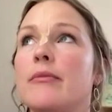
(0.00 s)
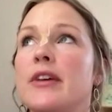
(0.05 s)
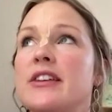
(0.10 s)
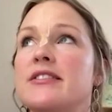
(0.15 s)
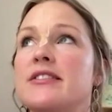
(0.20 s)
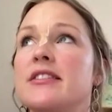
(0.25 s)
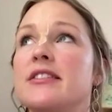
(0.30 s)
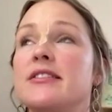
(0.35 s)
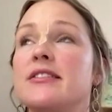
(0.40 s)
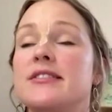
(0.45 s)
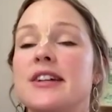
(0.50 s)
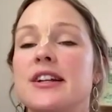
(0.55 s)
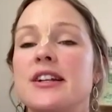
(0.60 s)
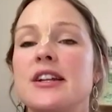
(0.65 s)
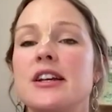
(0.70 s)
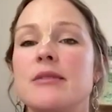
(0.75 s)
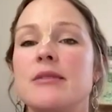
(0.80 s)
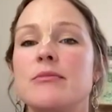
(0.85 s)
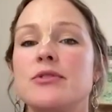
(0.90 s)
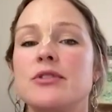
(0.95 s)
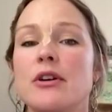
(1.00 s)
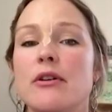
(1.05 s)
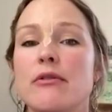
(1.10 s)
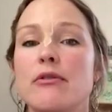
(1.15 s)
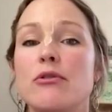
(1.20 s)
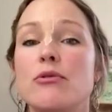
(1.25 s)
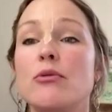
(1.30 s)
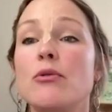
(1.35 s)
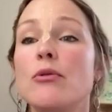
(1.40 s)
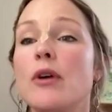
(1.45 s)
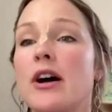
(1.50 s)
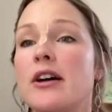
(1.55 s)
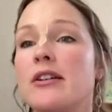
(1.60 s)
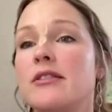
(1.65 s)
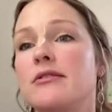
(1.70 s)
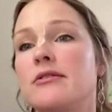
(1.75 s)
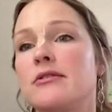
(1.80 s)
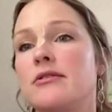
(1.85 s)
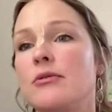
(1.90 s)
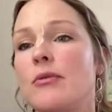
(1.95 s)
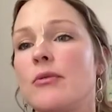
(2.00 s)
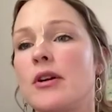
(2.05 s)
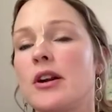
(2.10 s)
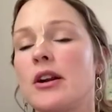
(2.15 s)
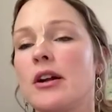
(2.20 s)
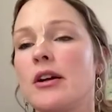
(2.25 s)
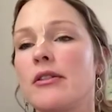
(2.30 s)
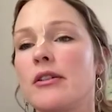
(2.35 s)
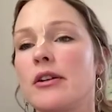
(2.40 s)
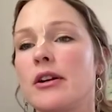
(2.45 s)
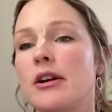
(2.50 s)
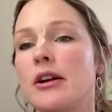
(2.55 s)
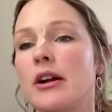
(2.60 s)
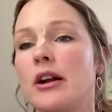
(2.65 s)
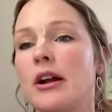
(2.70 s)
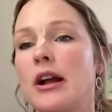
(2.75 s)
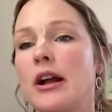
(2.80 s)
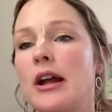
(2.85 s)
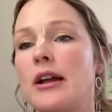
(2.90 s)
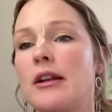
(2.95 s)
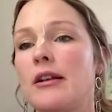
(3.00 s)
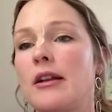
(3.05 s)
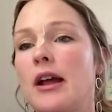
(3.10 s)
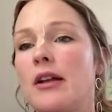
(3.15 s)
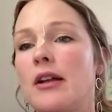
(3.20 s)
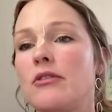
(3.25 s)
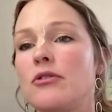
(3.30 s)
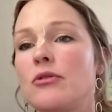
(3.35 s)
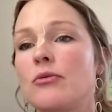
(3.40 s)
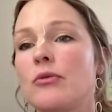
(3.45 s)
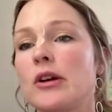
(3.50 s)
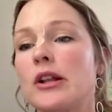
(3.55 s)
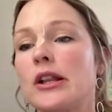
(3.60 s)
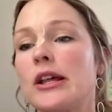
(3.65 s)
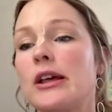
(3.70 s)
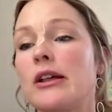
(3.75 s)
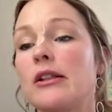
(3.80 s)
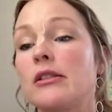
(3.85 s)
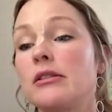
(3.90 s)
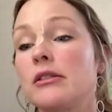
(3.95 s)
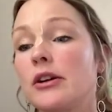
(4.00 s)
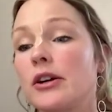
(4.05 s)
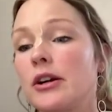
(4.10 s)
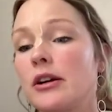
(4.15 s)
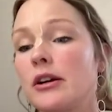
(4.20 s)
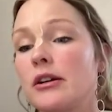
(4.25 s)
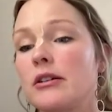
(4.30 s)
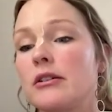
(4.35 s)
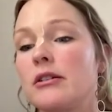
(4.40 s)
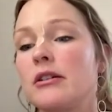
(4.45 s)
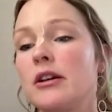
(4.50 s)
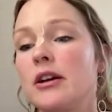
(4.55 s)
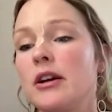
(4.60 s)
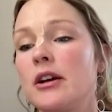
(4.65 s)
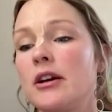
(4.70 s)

is extending himself through us to one another, and to really learn